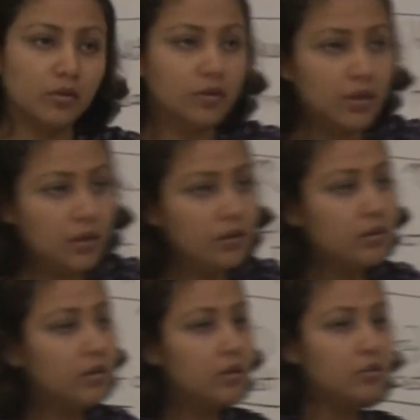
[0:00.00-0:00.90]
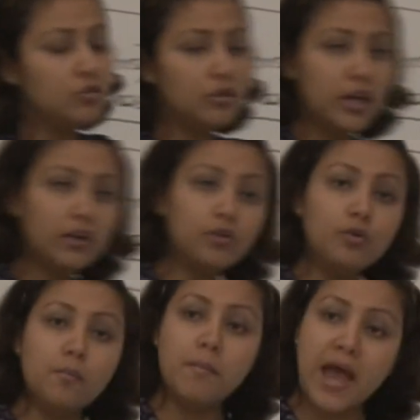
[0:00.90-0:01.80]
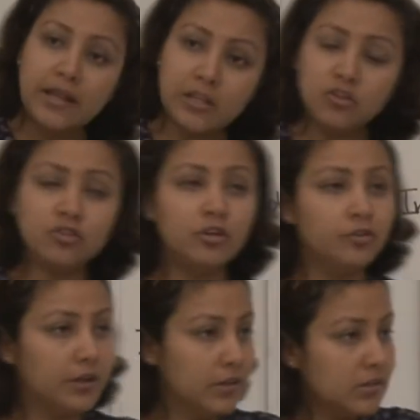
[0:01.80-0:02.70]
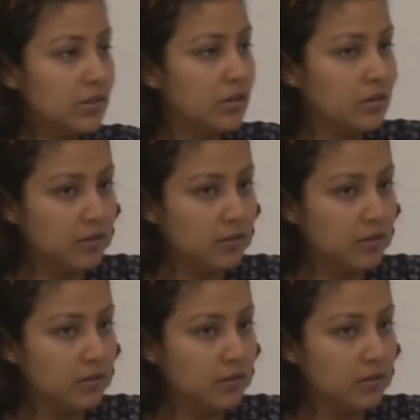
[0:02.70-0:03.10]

Okay. So, they are going to manage the risk